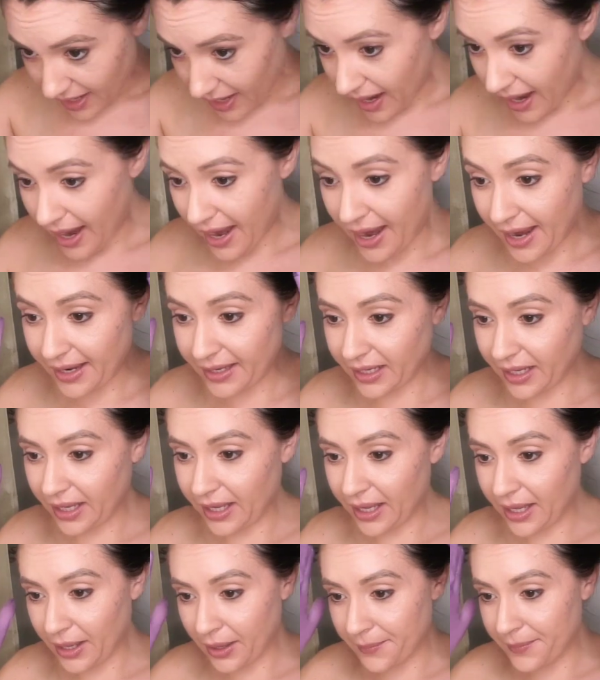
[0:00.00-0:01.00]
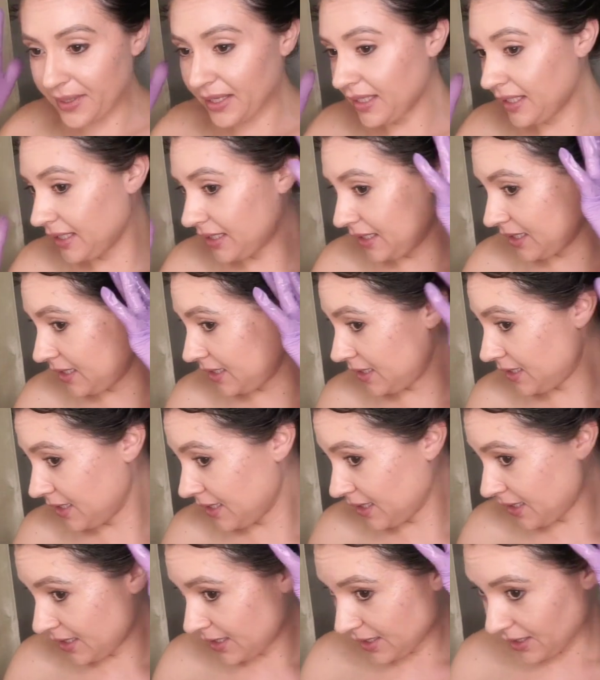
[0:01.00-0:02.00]
I am
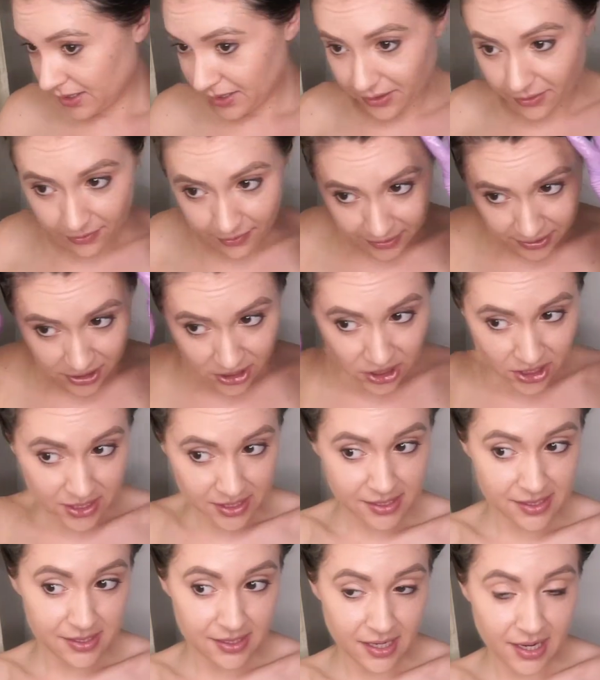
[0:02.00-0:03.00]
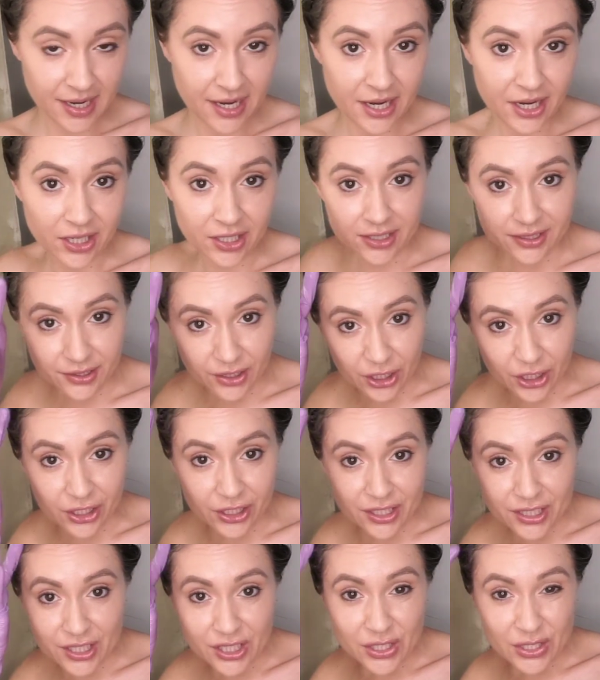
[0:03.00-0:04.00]
going to just sit here and
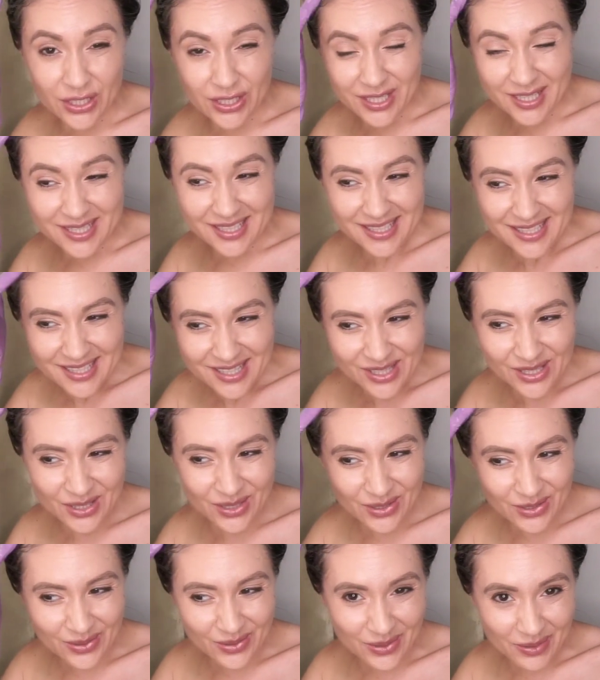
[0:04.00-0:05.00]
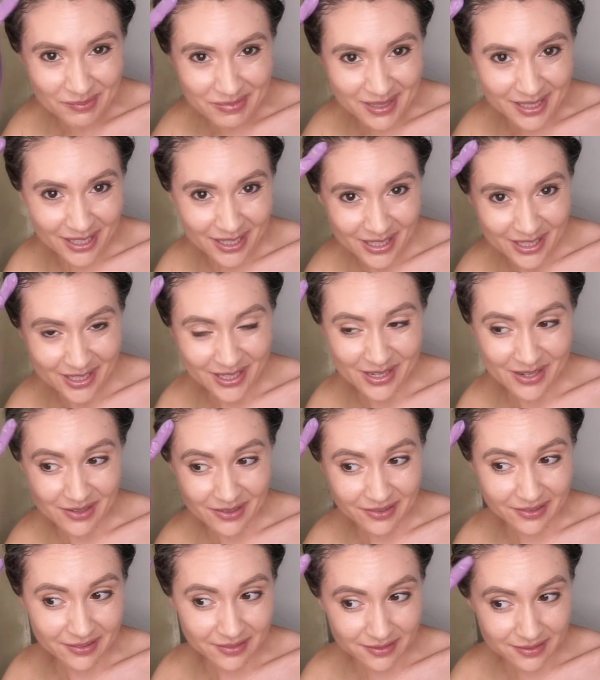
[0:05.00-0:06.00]
look super
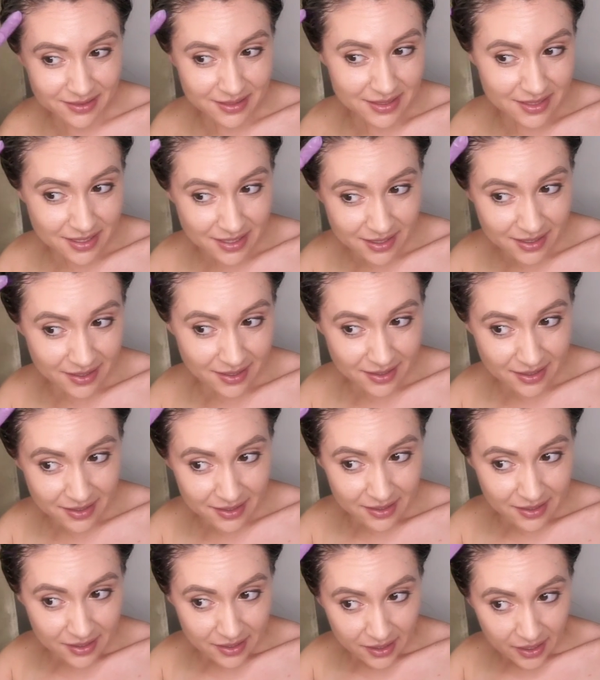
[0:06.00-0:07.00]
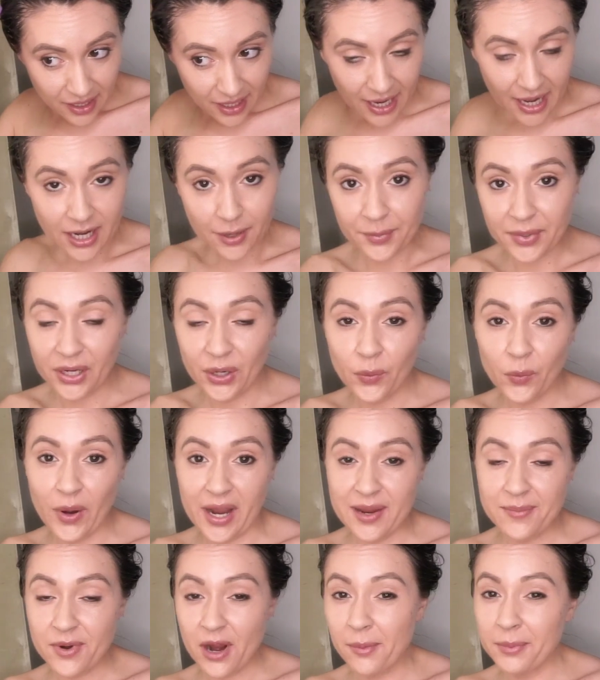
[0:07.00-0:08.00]
cute. And I'm gonna
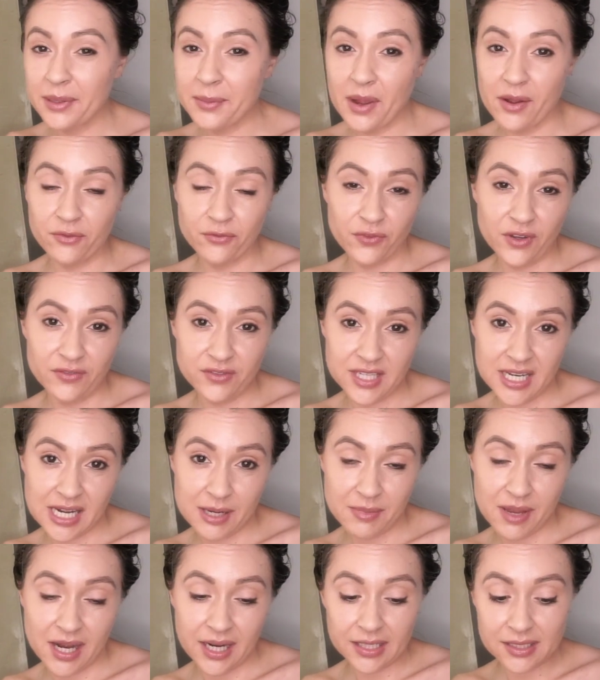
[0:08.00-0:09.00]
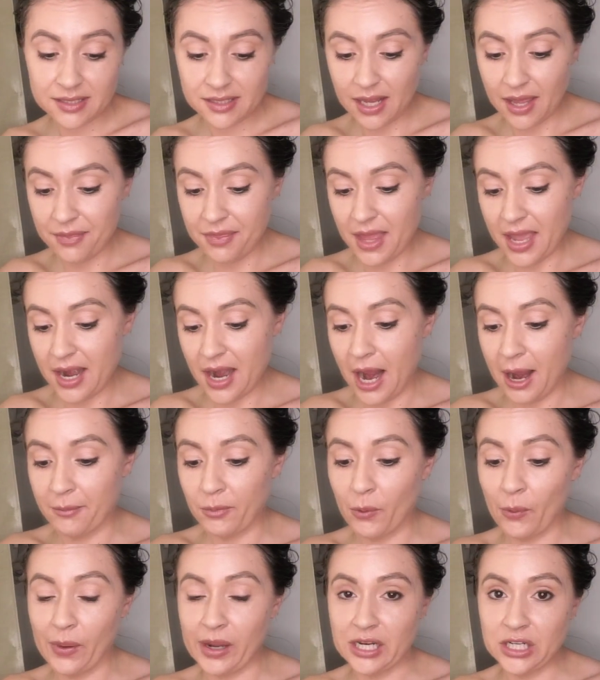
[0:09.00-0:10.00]
wait probably about 15 minutes and then
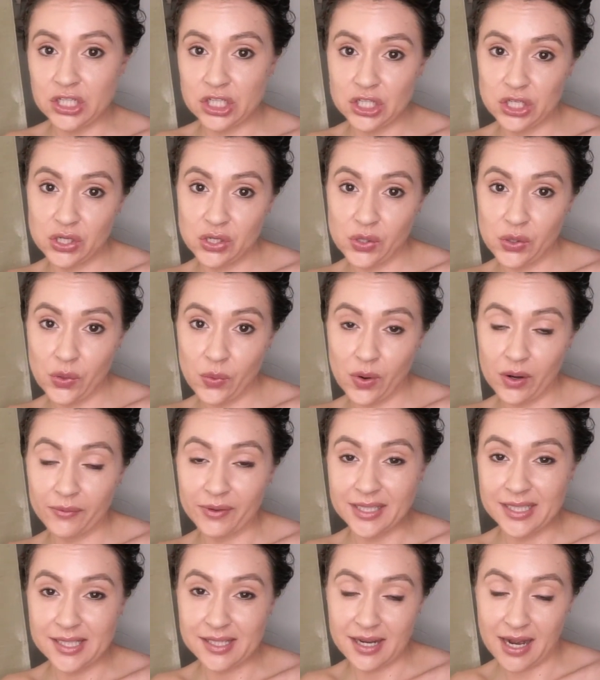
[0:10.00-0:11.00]
I'm going to rinse